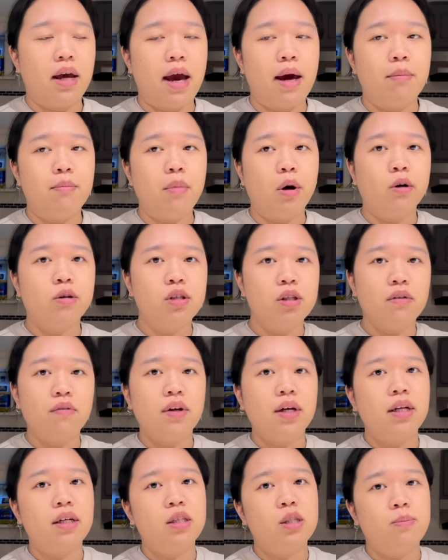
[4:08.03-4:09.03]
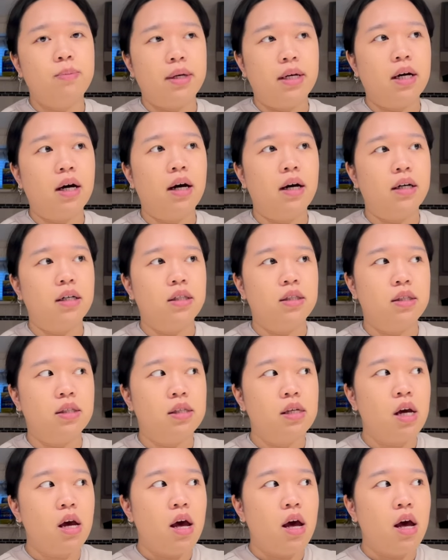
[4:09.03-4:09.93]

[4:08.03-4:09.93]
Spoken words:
And most of it is because